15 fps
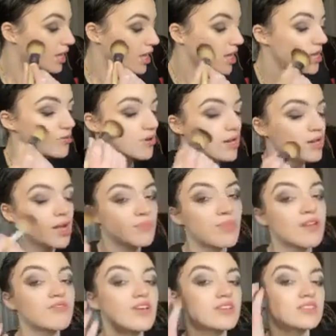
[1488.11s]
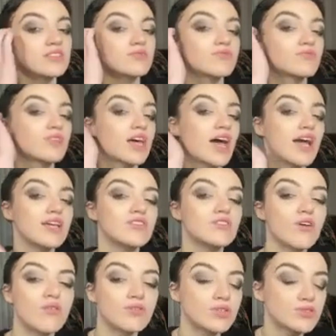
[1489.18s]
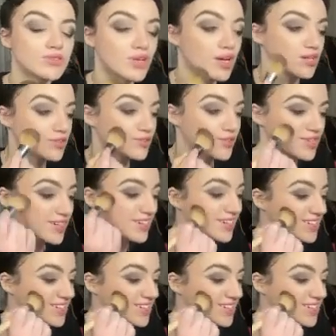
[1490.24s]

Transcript: and right now my phase is that I don't use contour.